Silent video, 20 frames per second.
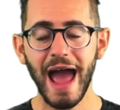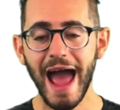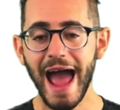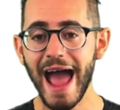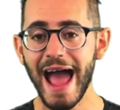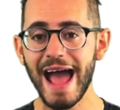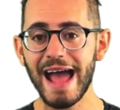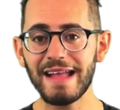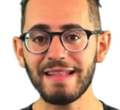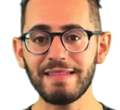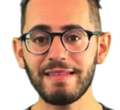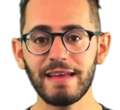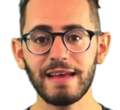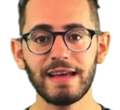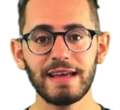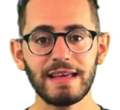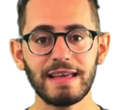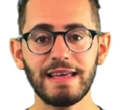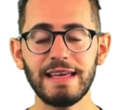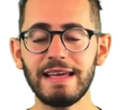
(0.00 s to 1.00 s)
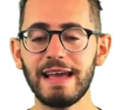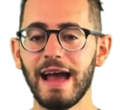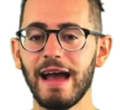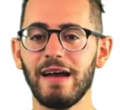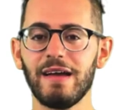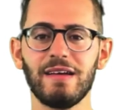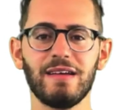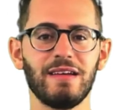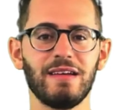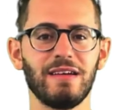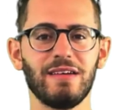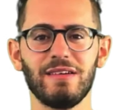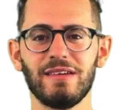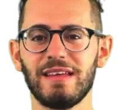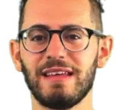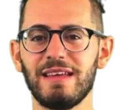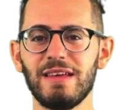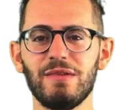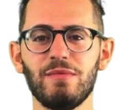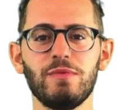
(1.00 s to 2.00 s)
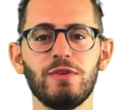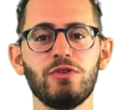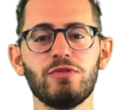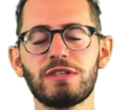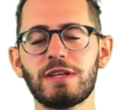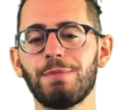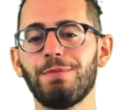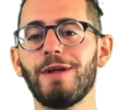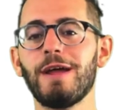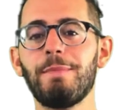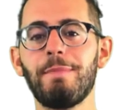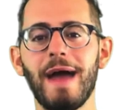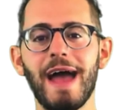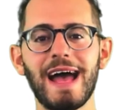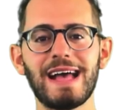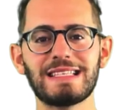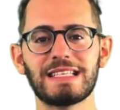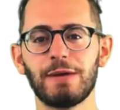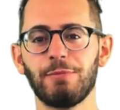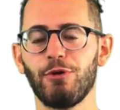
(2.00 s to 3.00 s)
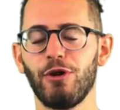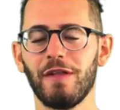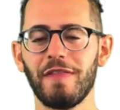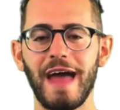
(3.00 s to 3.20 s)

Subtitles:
and he used to play basketball,